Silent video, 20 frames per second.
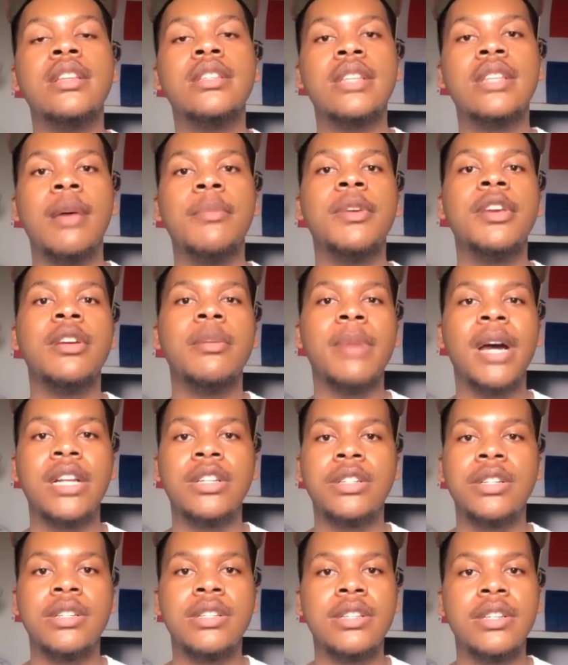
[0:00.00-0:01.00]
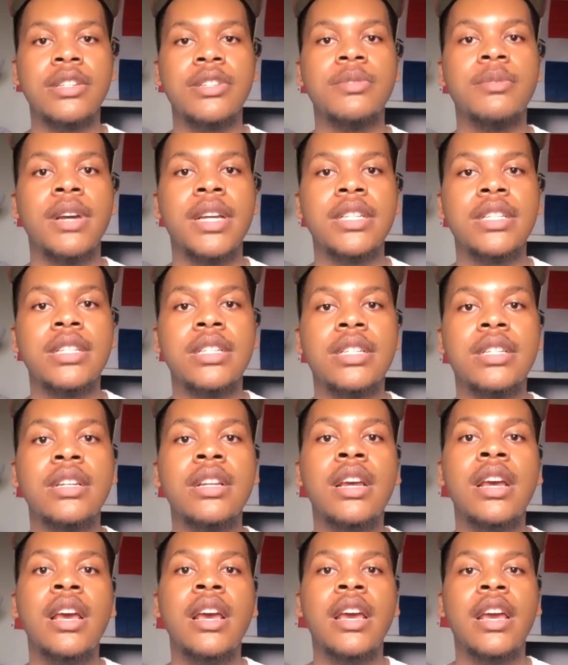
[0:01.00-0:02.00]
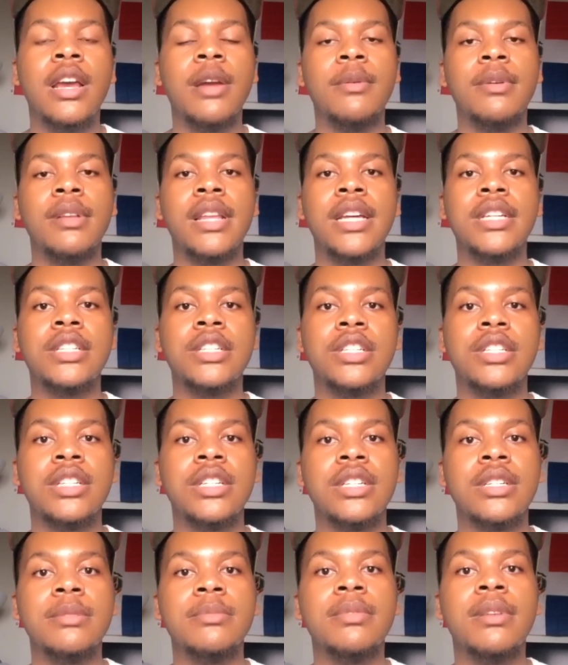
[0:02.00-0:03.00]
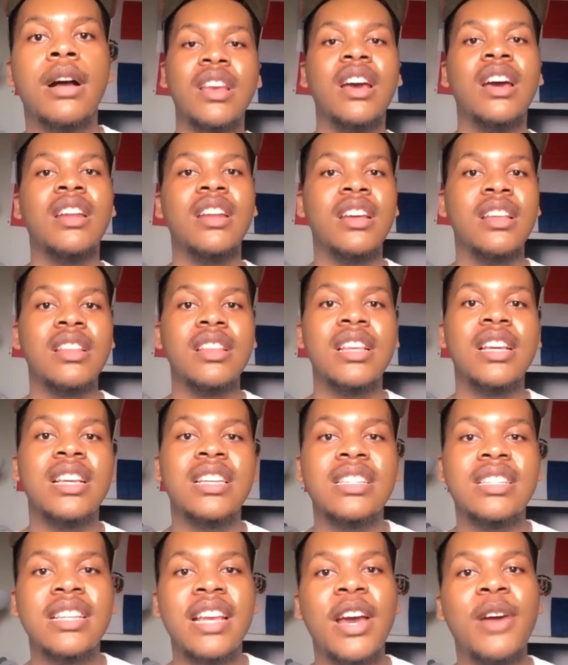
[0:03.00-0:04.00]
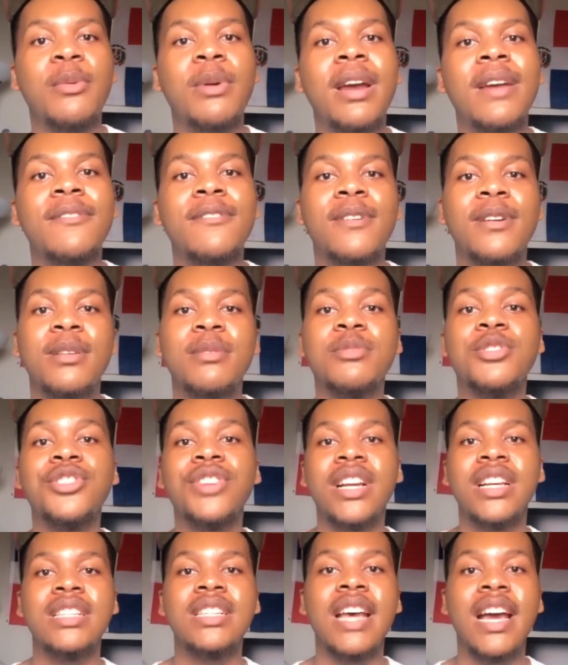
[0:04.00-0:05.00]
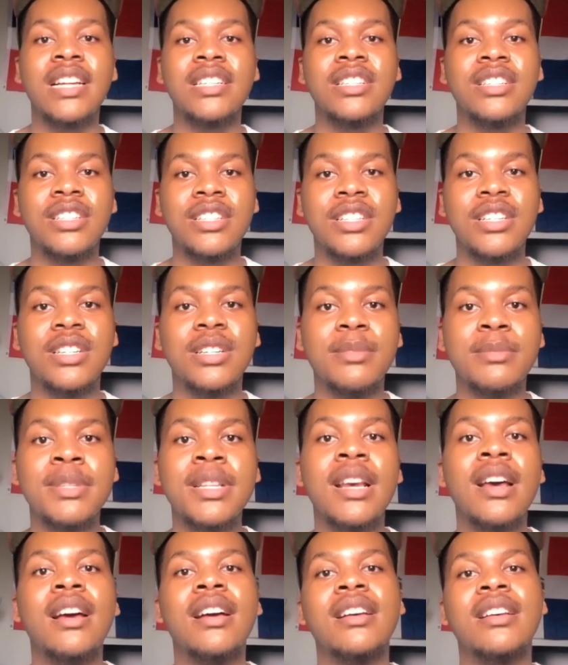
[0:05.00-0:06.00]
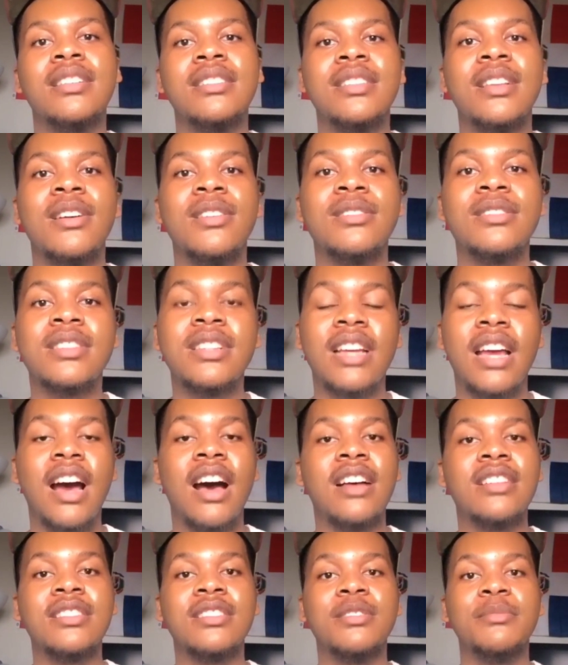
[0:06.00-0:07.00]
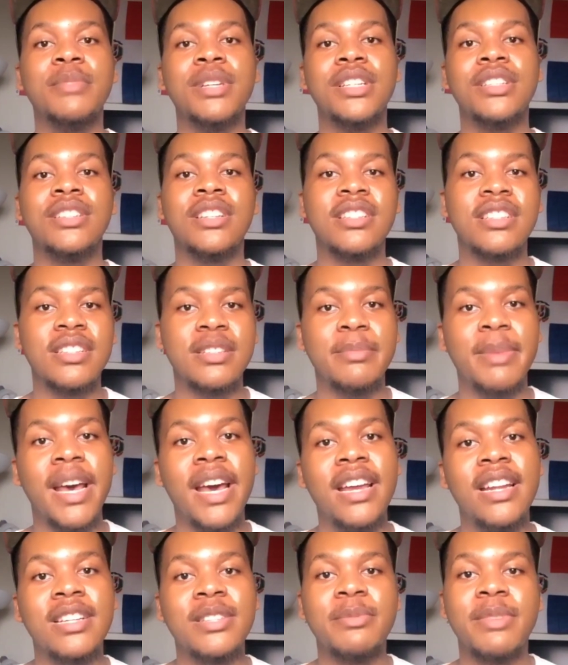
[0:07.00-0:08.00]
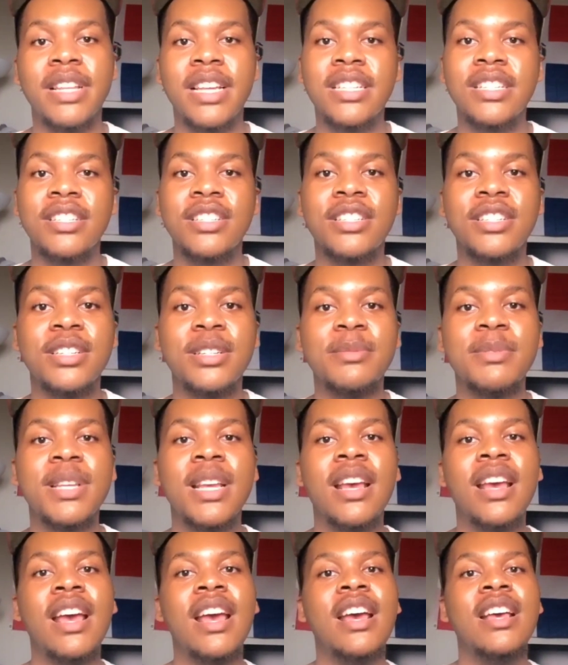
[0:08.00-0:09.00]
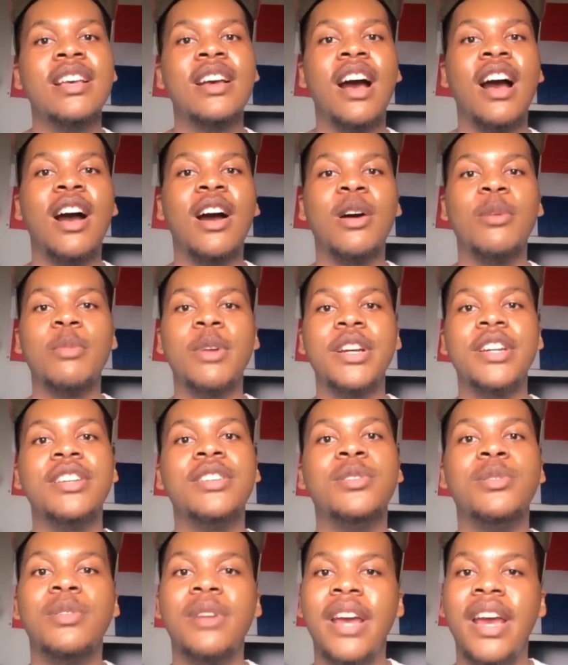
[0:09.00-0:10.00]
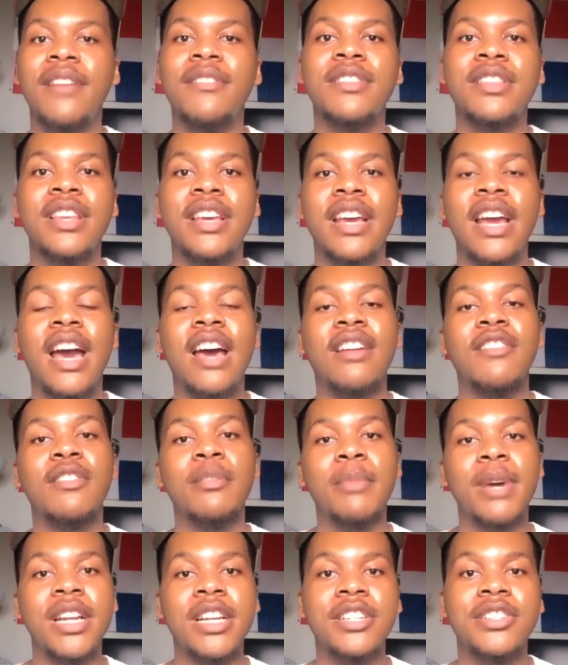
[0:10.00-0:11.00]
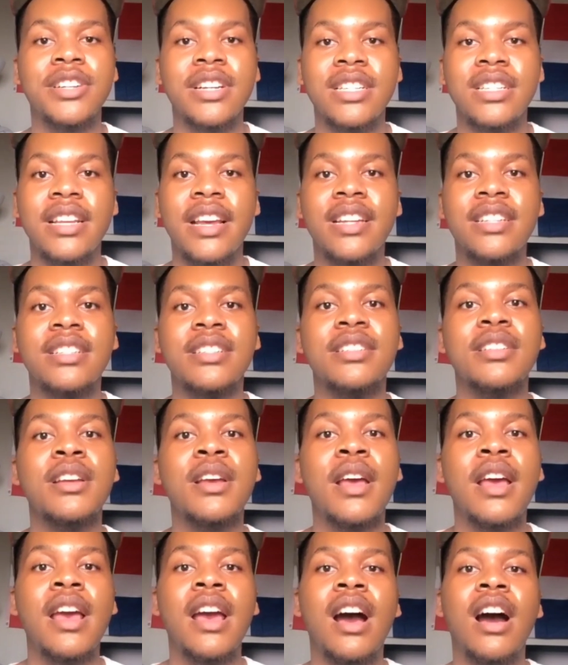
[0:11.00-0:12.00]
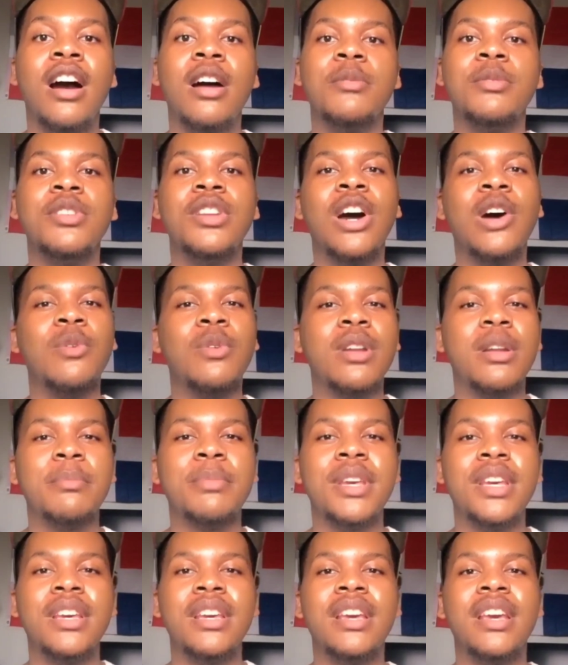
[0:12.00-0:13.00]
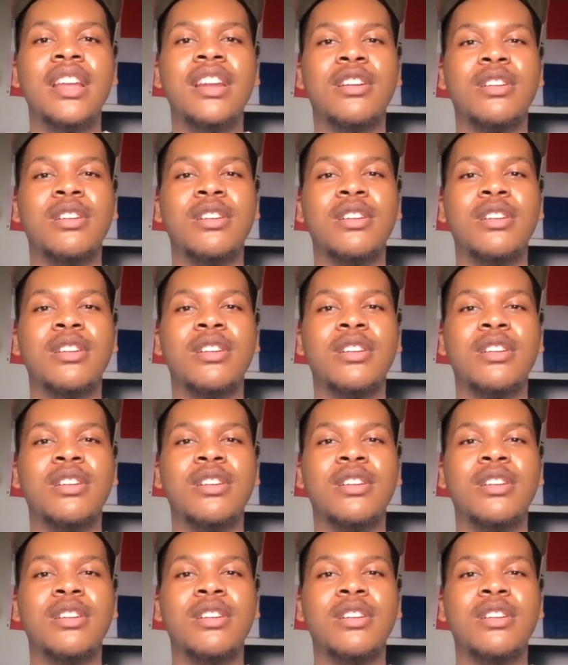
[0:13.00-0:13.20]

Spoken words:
Tell me about your situation and relationship. Another thing, stay away from transactionships because those can also be just as bad as relationships where you're doing everything out of a money transaction. You don't want to be